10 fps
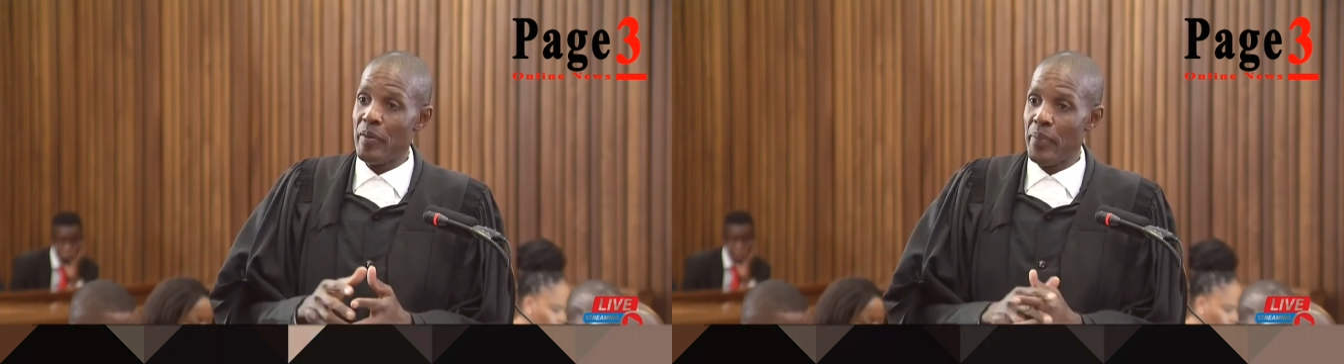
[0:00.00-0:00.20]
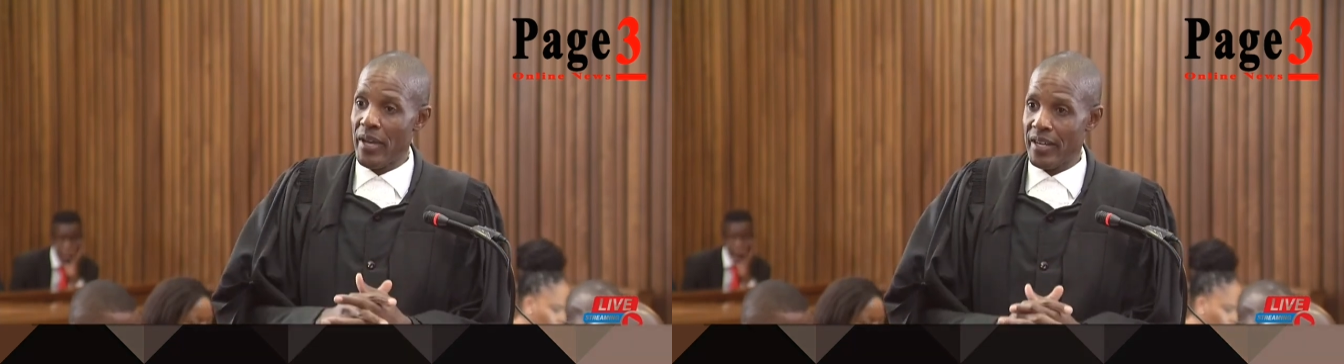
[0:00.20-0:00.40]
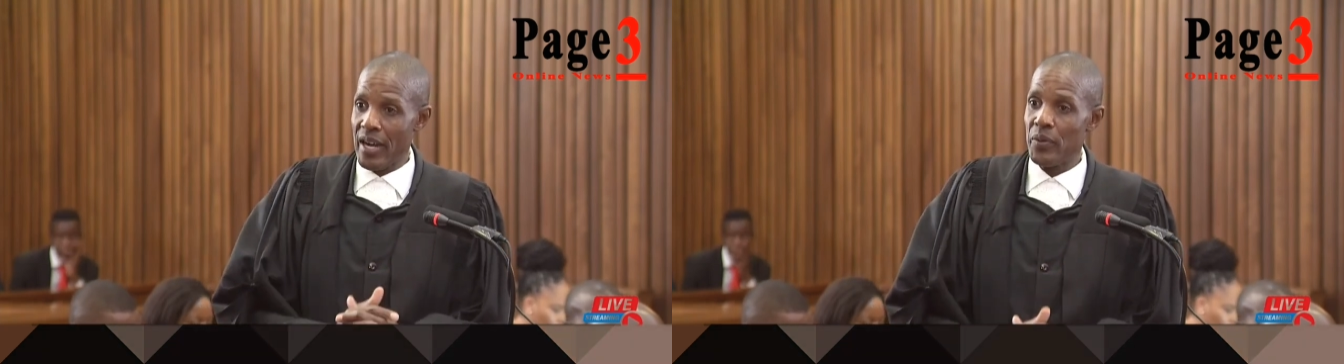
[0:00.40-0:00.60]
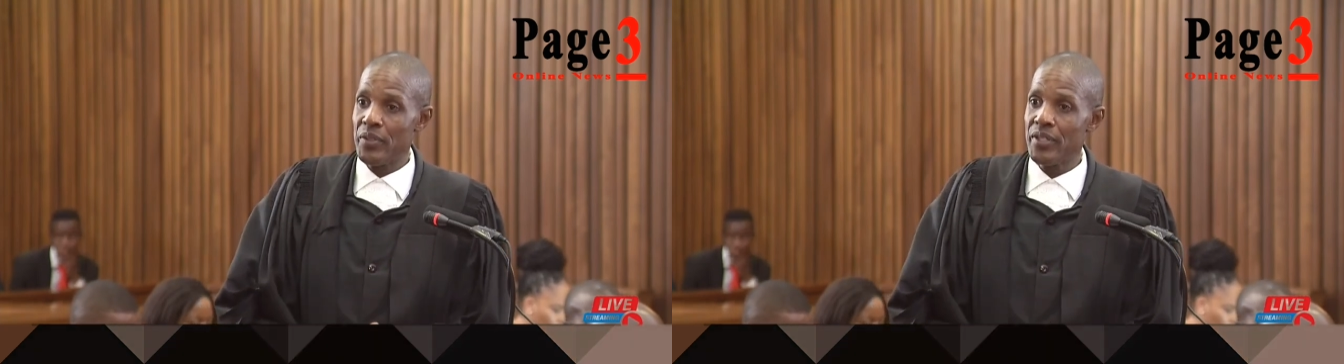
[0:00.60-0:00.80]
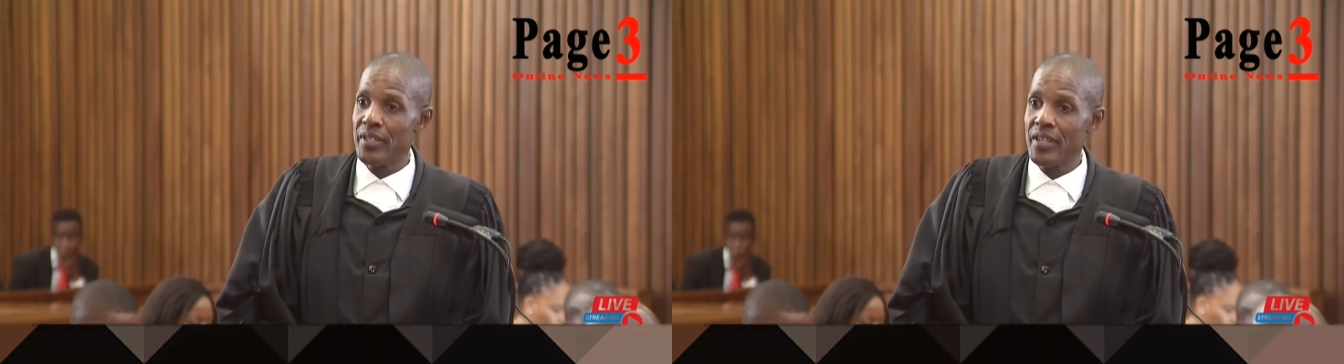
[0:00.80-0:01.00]
of a
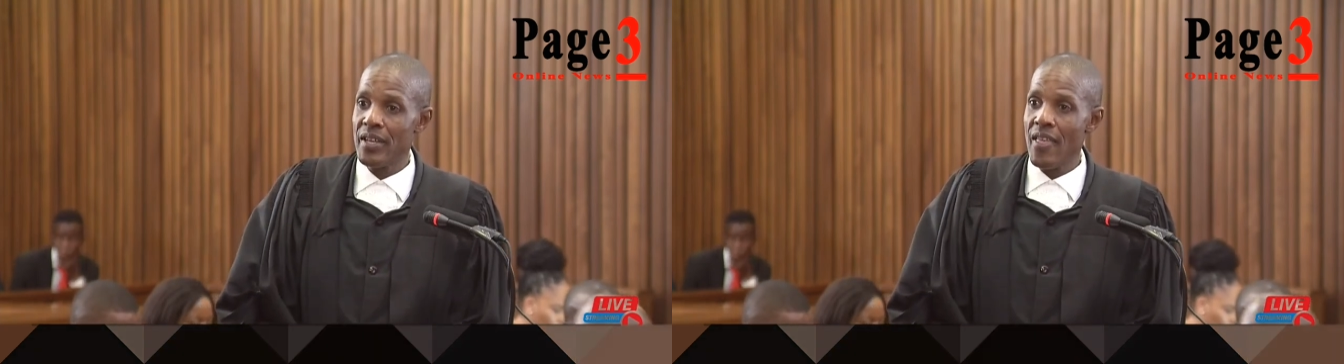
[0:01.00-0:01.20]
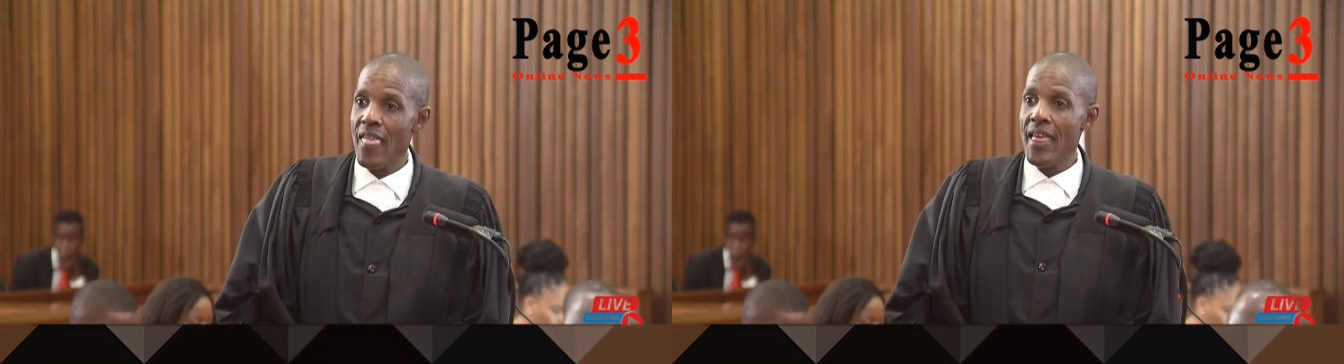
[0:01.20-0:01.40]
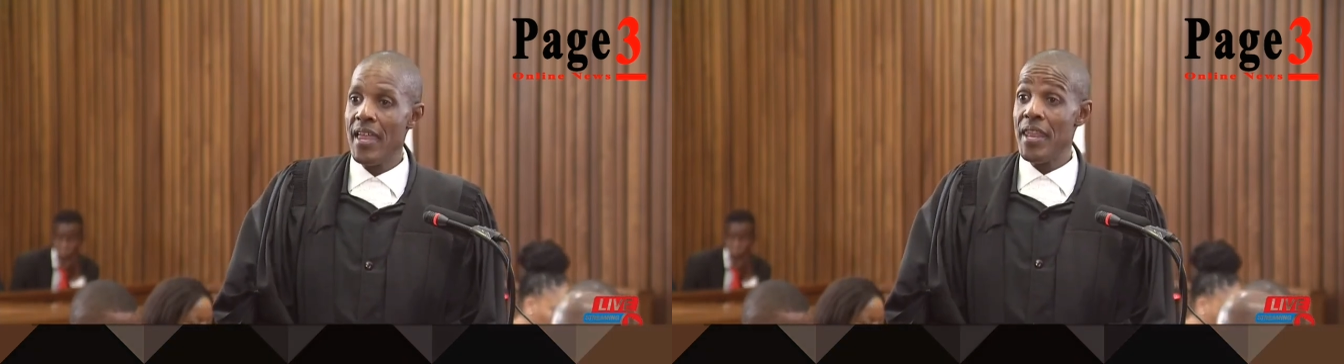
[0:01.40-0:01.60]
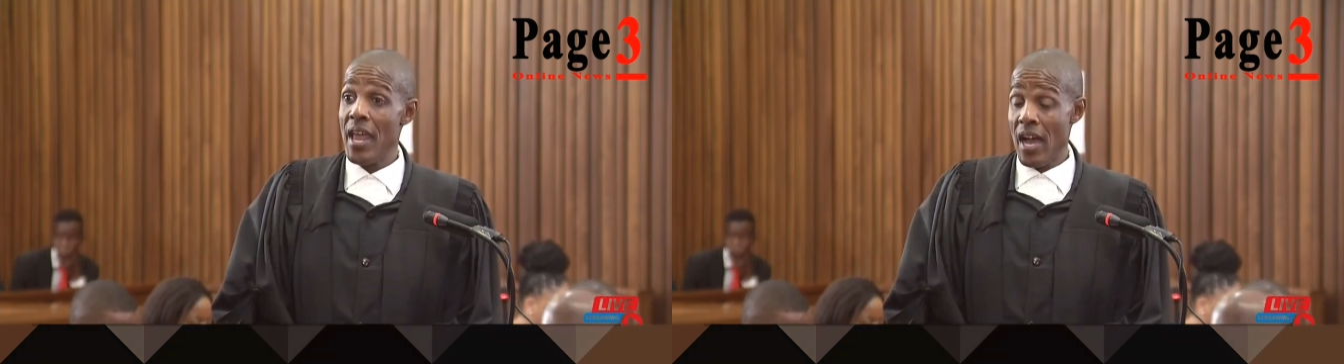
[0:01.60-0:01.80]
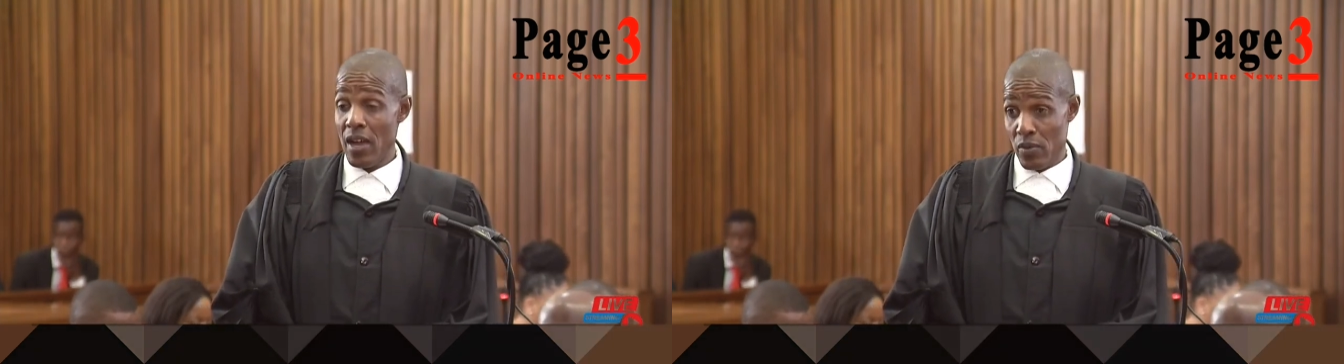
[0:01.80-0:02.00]
background.
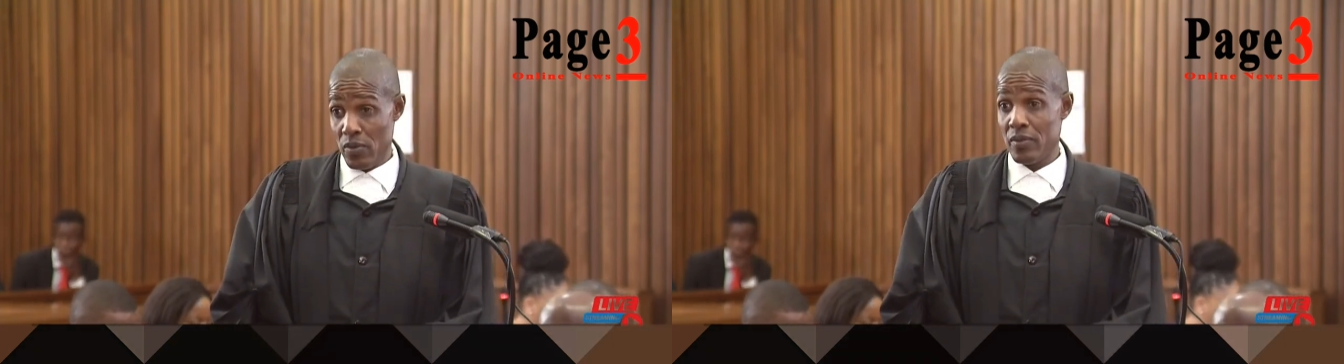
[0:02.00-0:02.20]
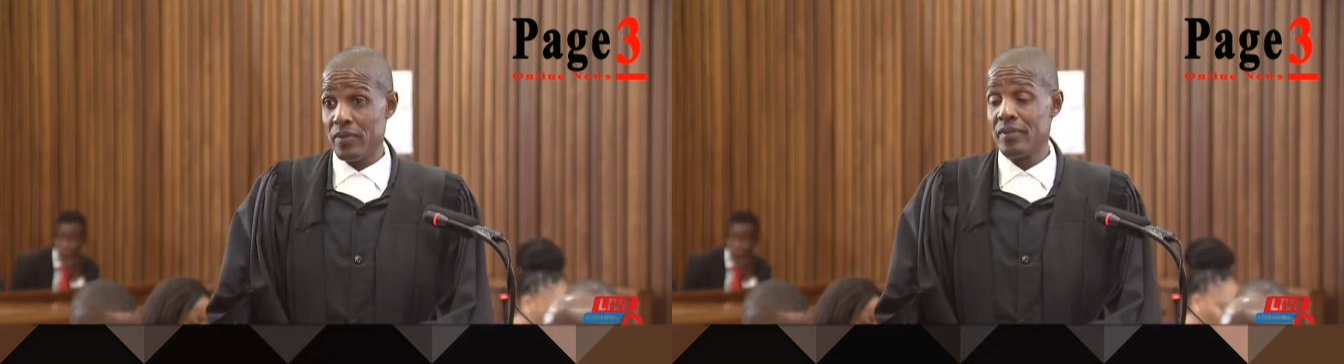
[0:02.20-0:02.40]
Now,